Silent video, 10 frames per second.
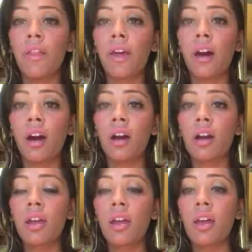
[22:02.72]
they are.
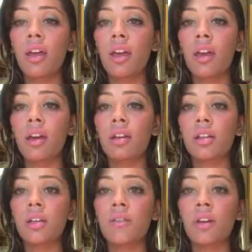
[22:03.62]
And
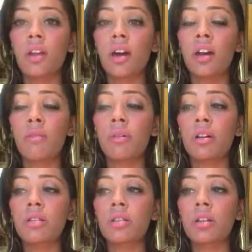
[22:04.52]
if you're the kind of
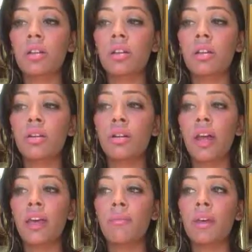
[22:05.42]
person who,
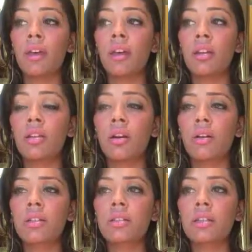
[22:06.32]
like me,
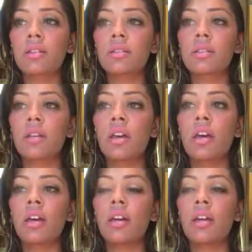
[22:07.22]
notices
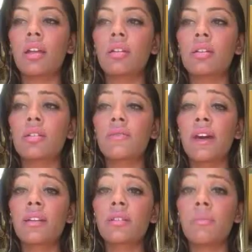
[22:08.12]
and is
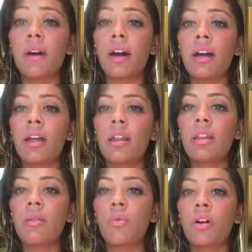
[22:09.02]
affected by
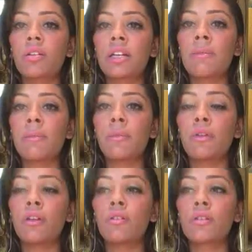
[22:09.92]
the words that people
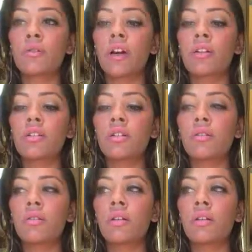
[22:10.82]
use around you,